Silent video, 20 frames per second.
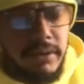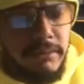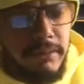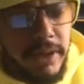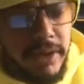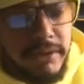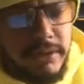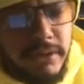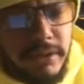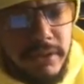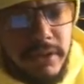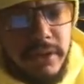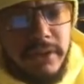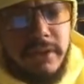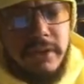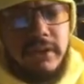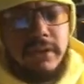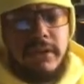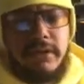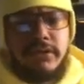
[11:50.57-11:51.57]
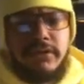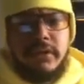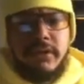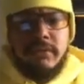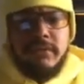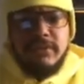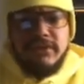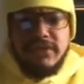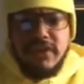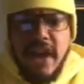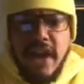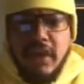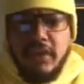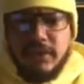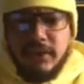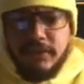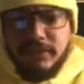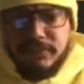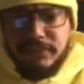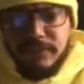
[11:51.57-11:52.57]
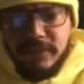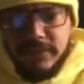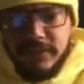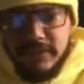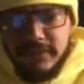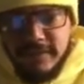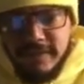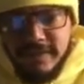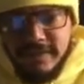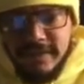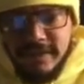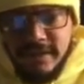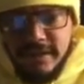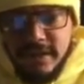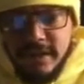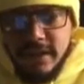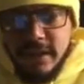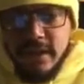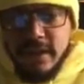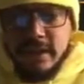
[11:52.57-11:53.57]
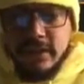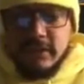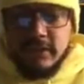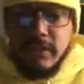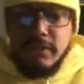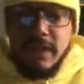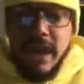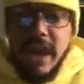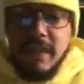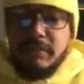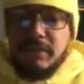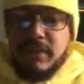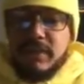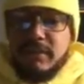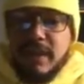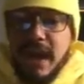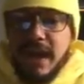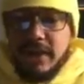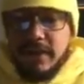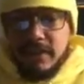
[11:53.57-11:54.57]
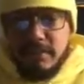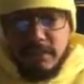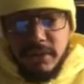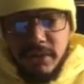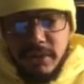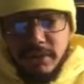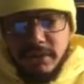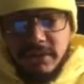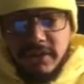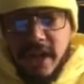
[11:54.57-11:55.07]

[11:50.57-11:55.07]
make sure that this thing was sound. So man put a man on the moon.